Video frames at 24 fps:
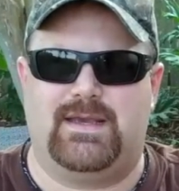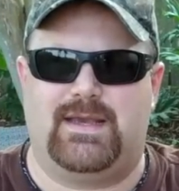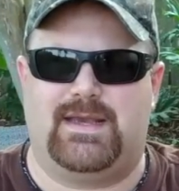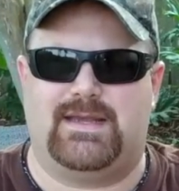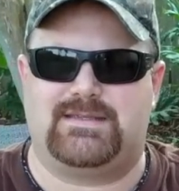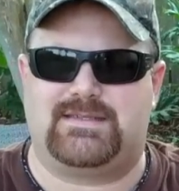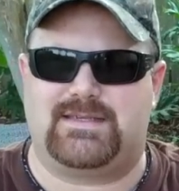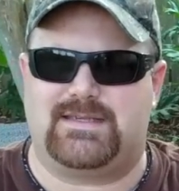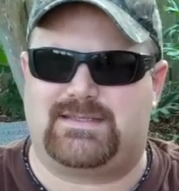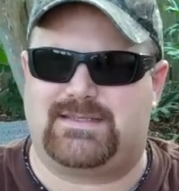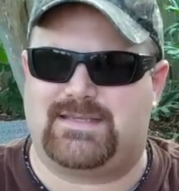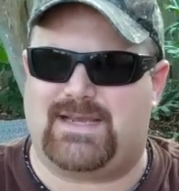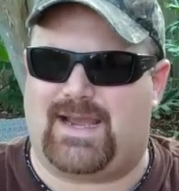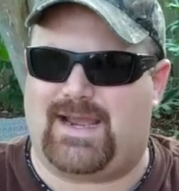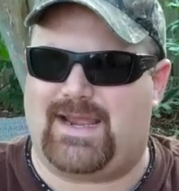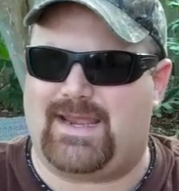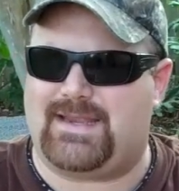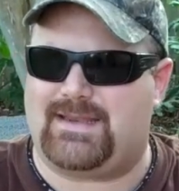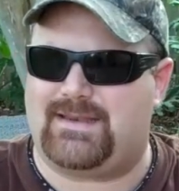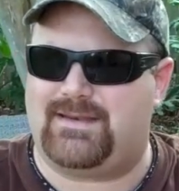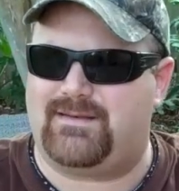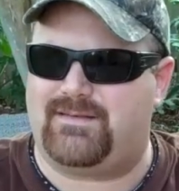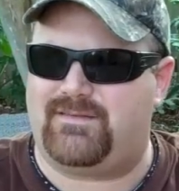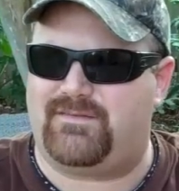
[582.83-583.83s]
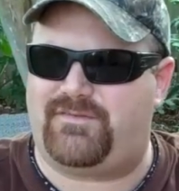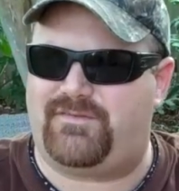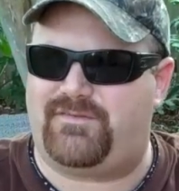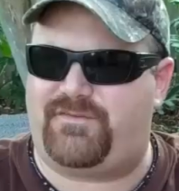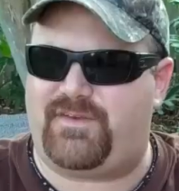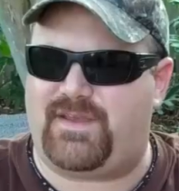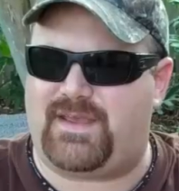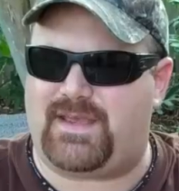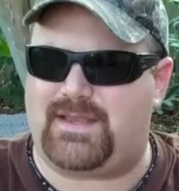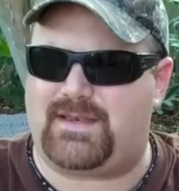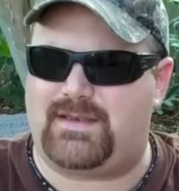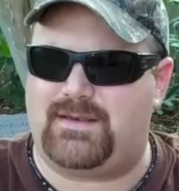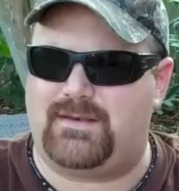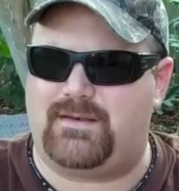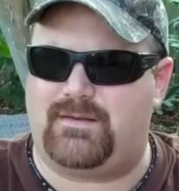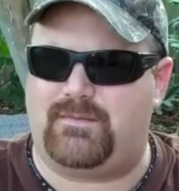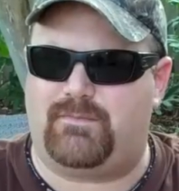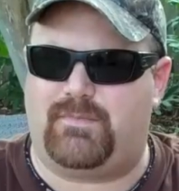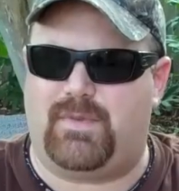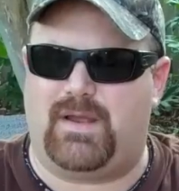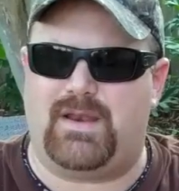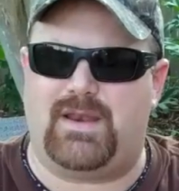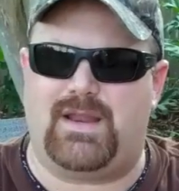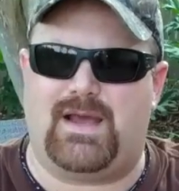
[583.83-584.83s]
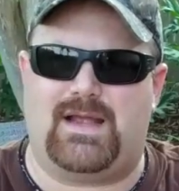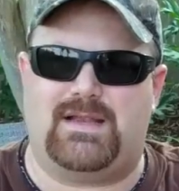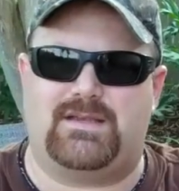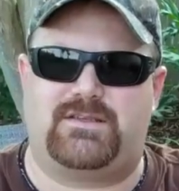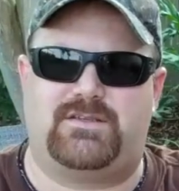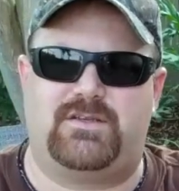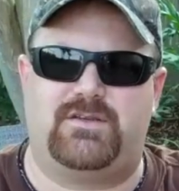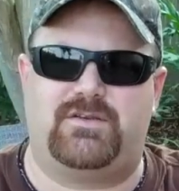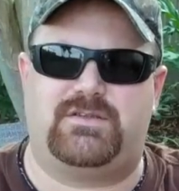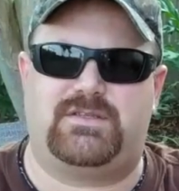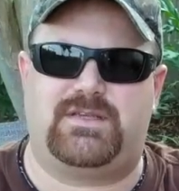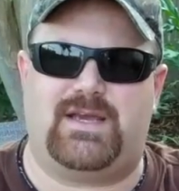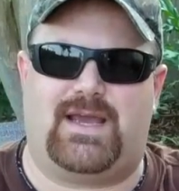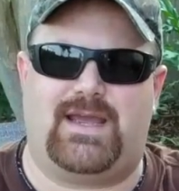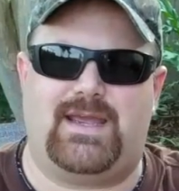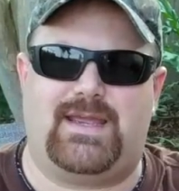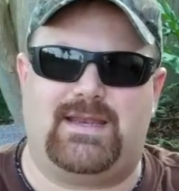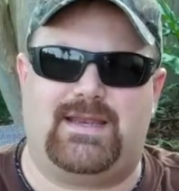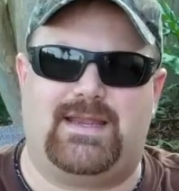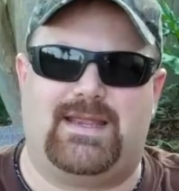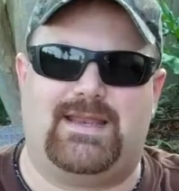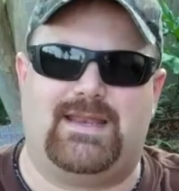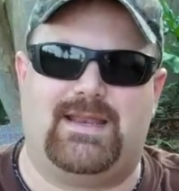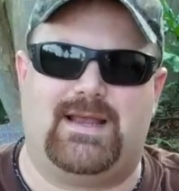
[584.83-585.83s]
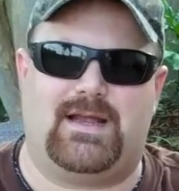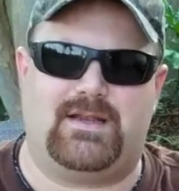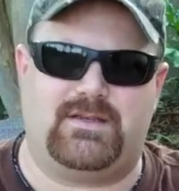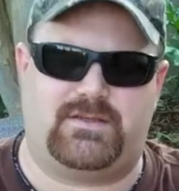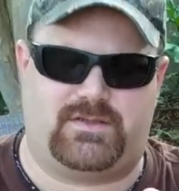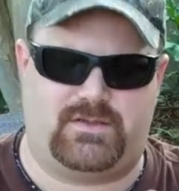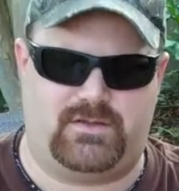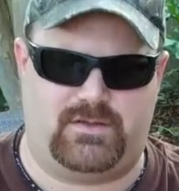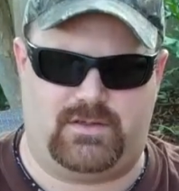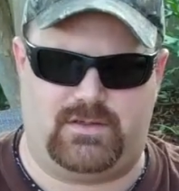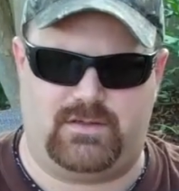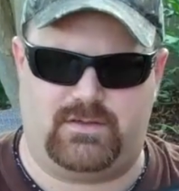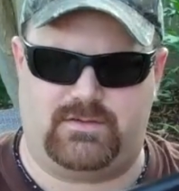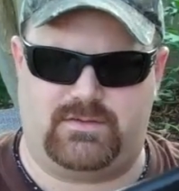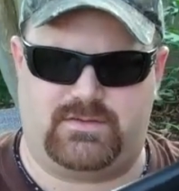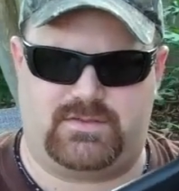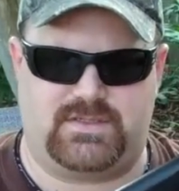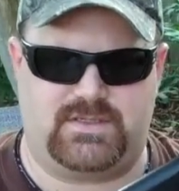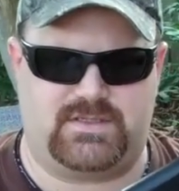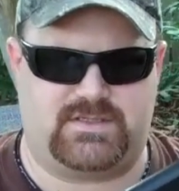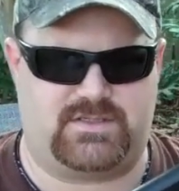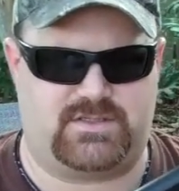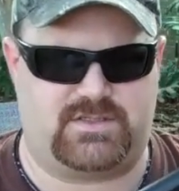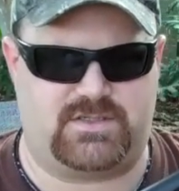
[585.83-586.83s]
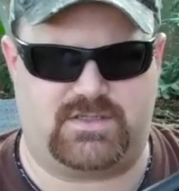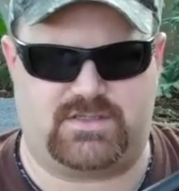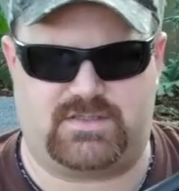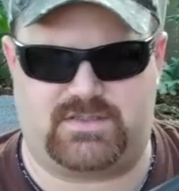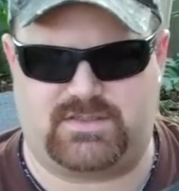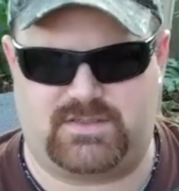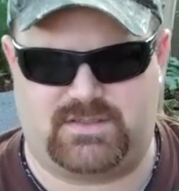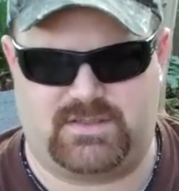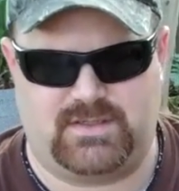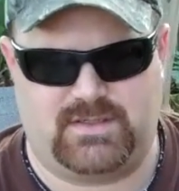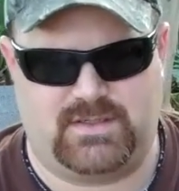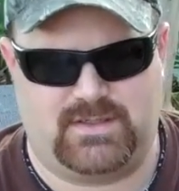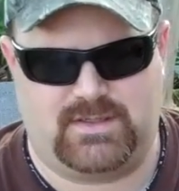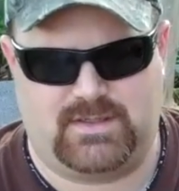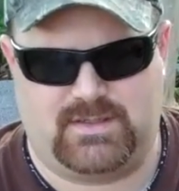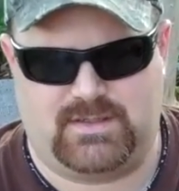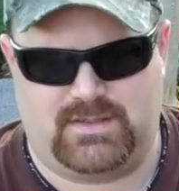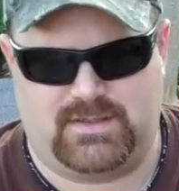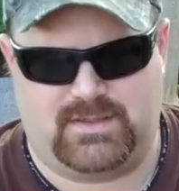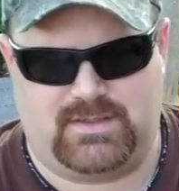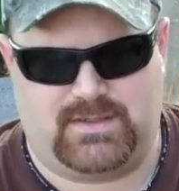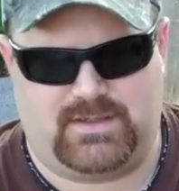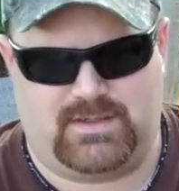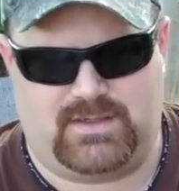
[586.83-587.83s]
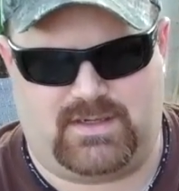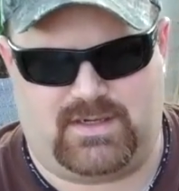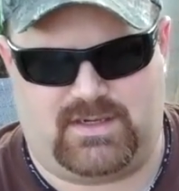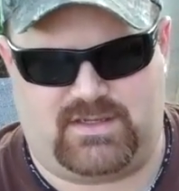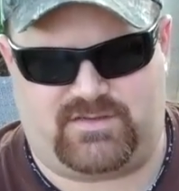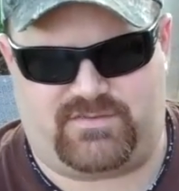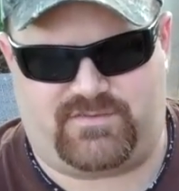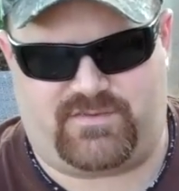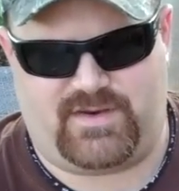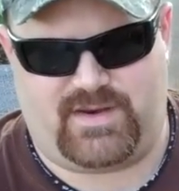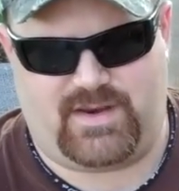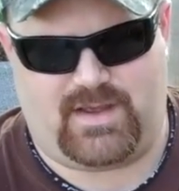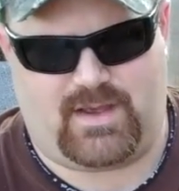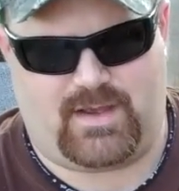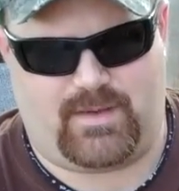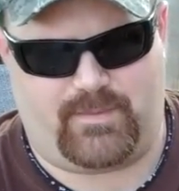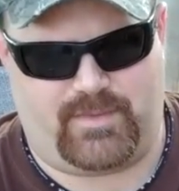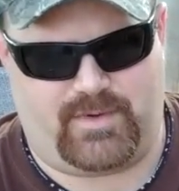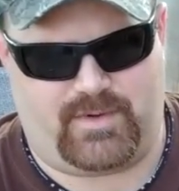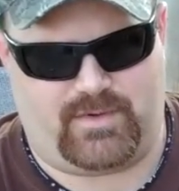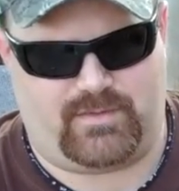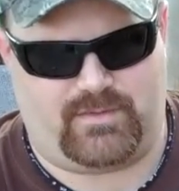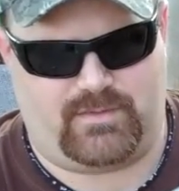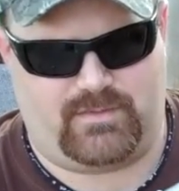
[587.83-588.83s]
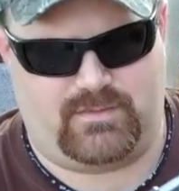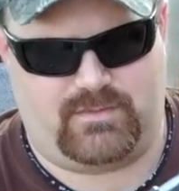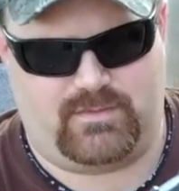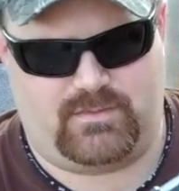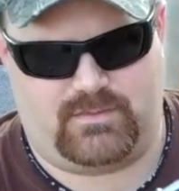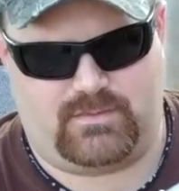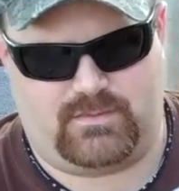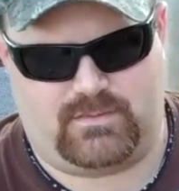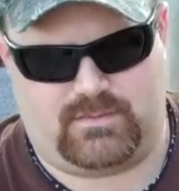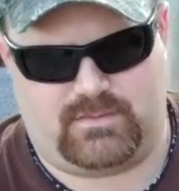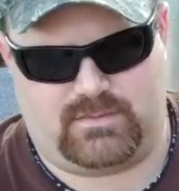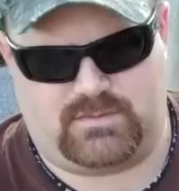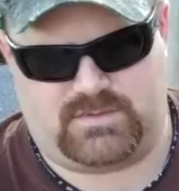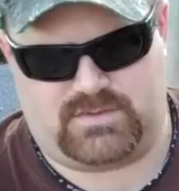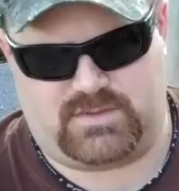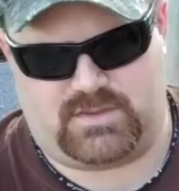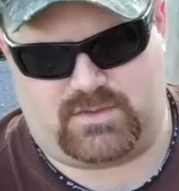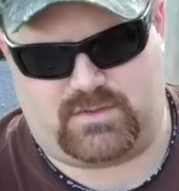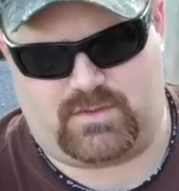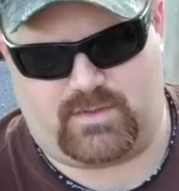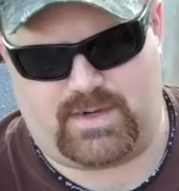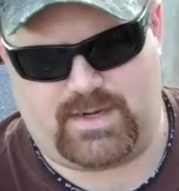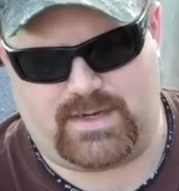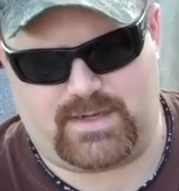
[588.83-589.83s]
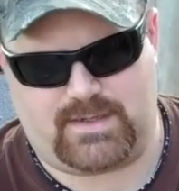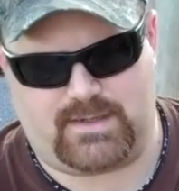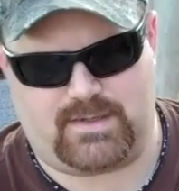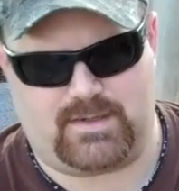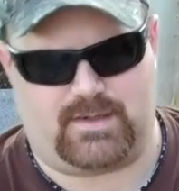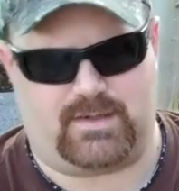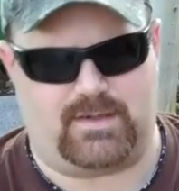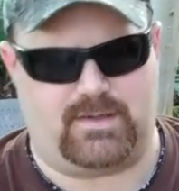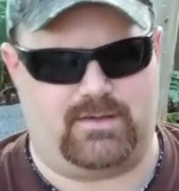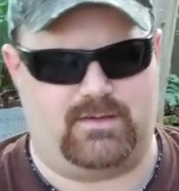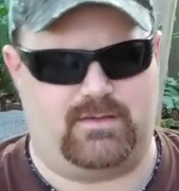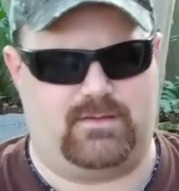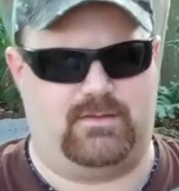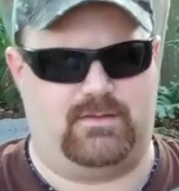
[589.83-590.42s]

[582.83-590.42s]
it's a tight fit but not too tight and not too loose it's just it's phenomenal it's a great gun